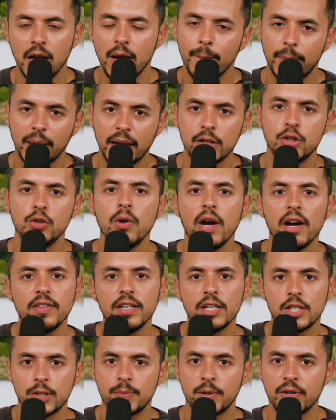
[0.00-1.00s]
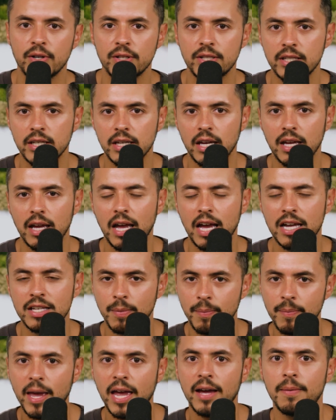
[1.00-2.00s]
but I do have the experience as a
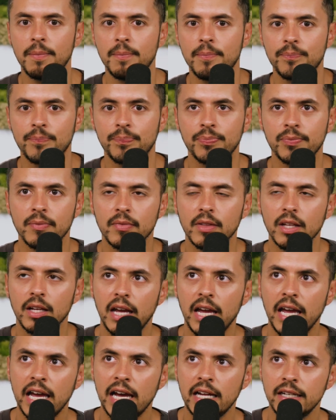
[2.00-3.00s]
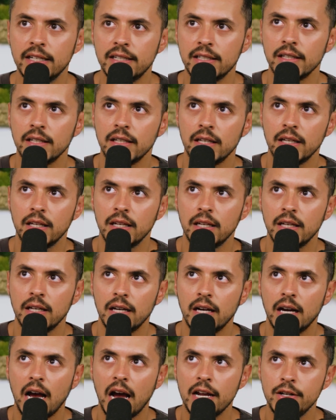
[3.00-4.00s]
man, and
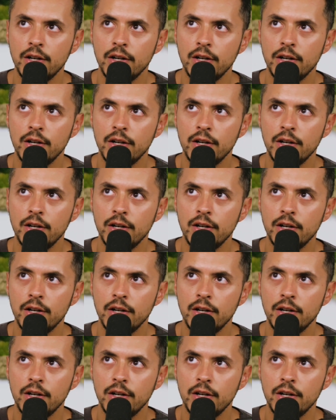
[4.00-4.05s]
I